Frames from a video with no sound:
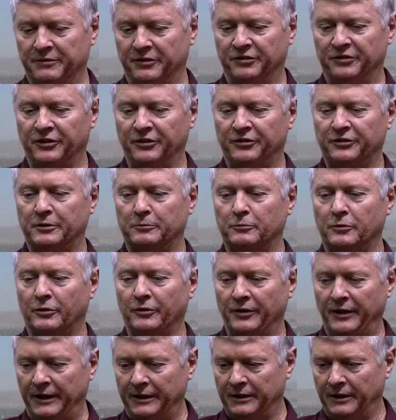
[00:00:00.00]
a system where
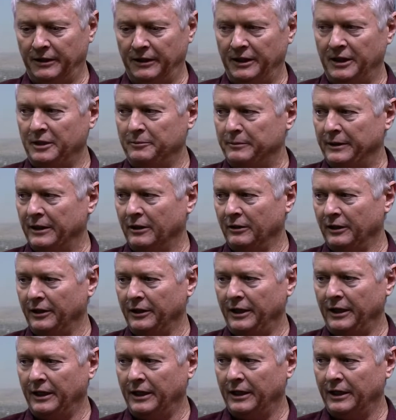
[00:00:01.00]
they can email it
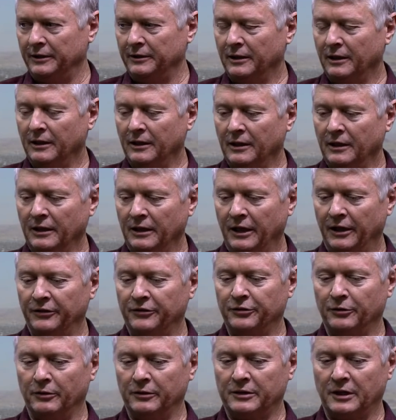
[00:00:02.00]
in. And
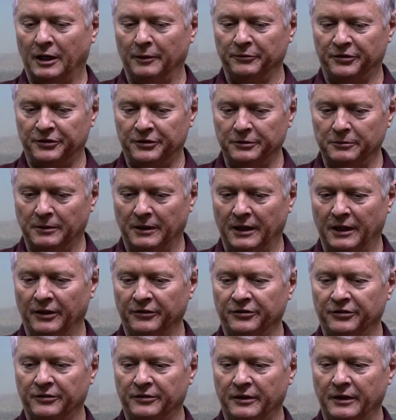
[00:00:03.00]
so it comes to
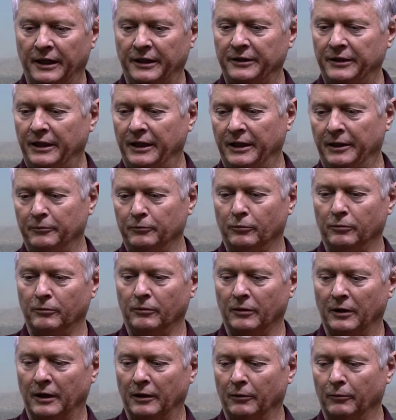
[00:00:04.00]
us, and then
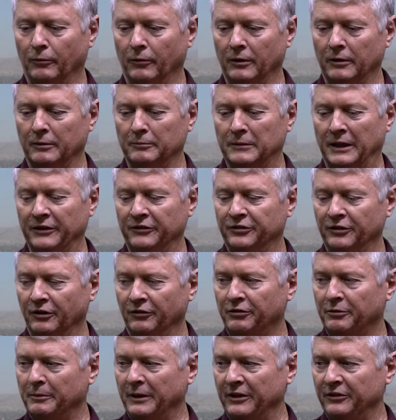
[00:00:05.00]

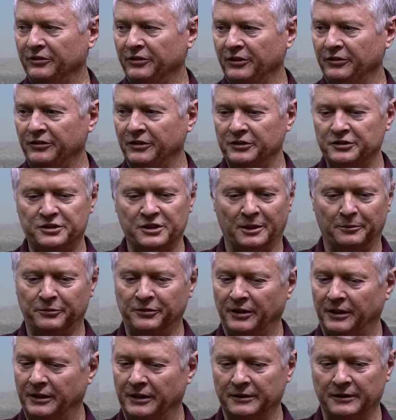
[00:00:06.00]
myself or my assistant jumps
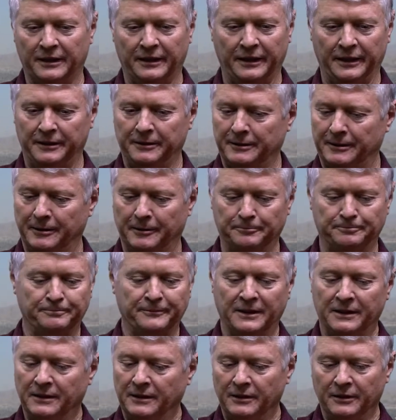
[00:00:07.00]
on it like,
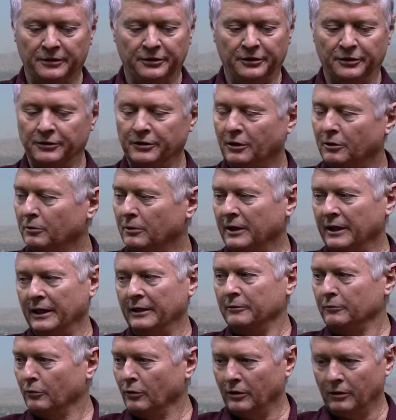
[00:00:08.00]
you know
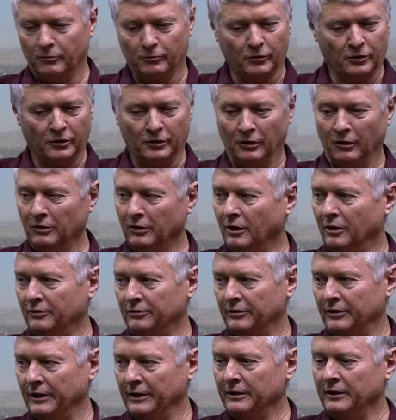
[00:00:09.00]
what, we're all
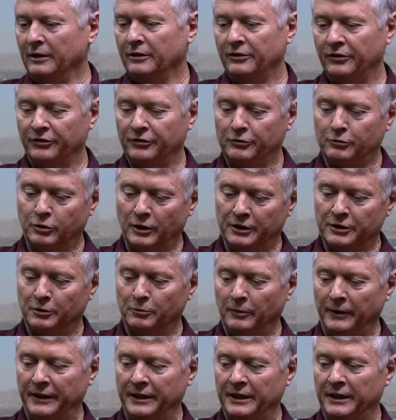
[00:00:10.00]
over it. Because the quicker
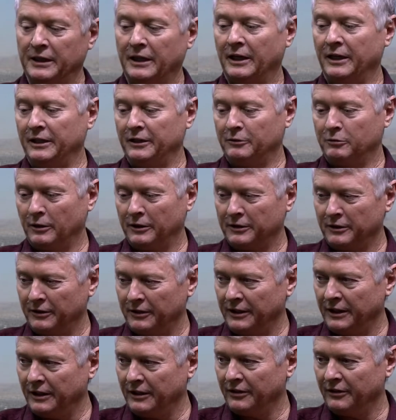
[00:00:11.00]
we get on it, quicker we
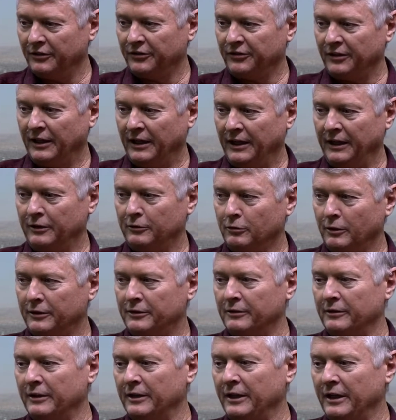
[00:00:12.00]
get it assigned,
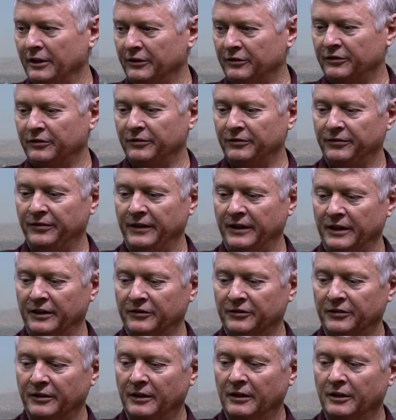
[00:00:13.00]
quicker it gets
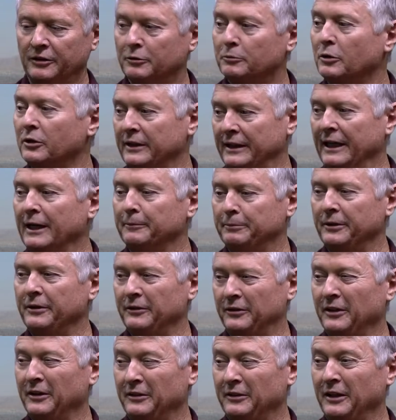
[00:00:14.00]
fixed, the more happy
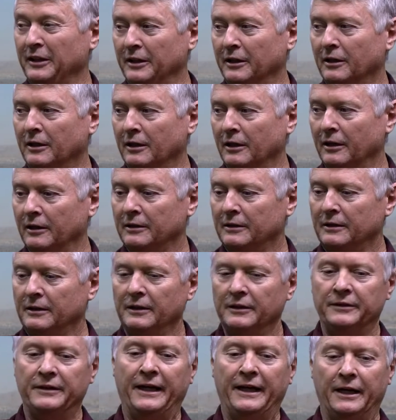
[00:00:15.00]
that they are.
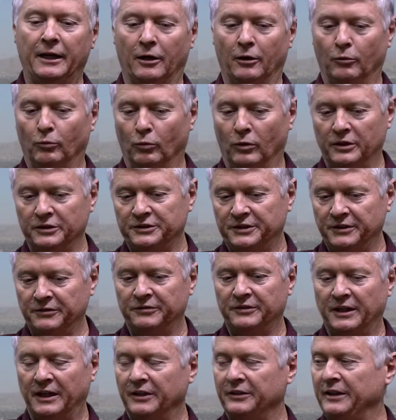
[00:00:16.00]
Now, once you've
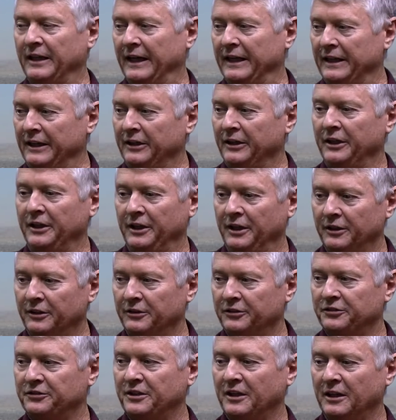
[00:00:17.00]
done that in a
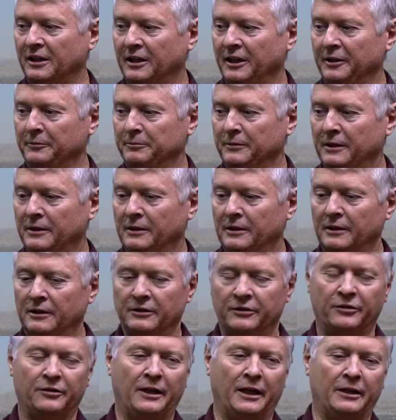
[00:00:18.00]
year's time,
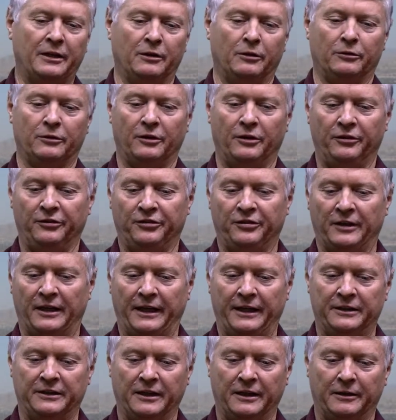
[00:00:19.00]
because a lot of owners
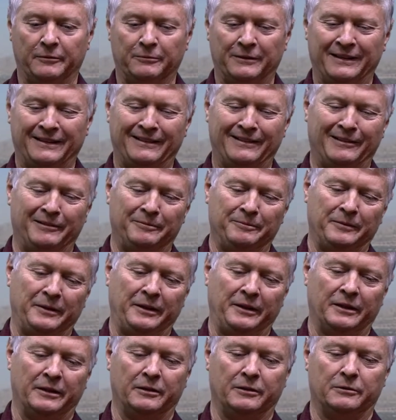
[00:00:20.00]
like to, well,
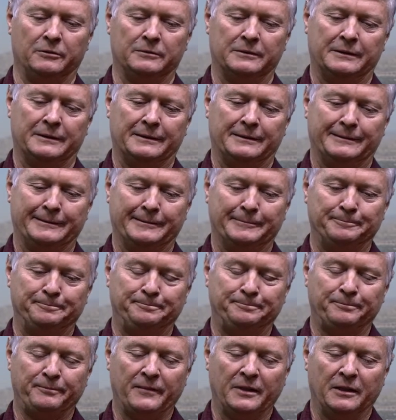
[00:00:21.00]
you know,
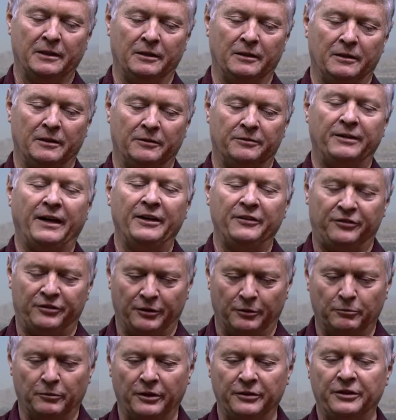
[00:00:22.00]
find
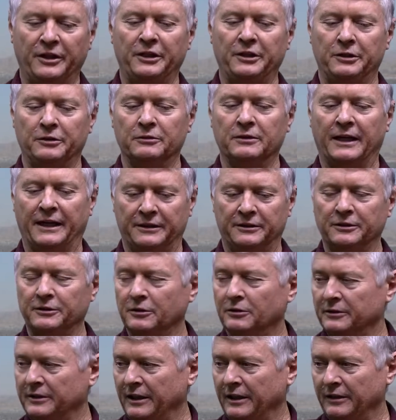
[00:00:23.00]
someone that you like to
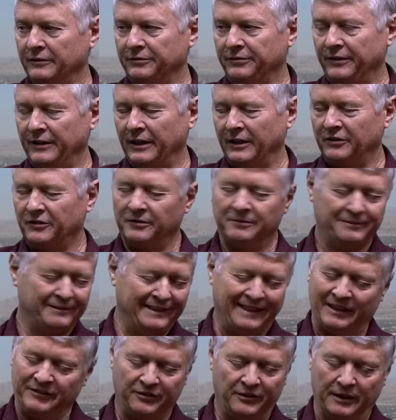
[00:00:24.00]
go get it fixed.
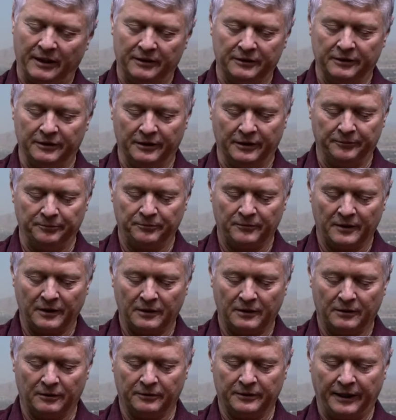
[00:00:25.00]
That's not good,
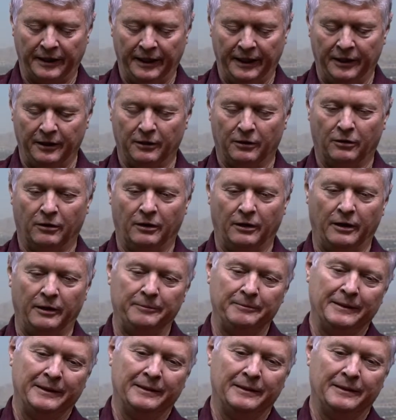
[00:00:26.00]
okay? Or,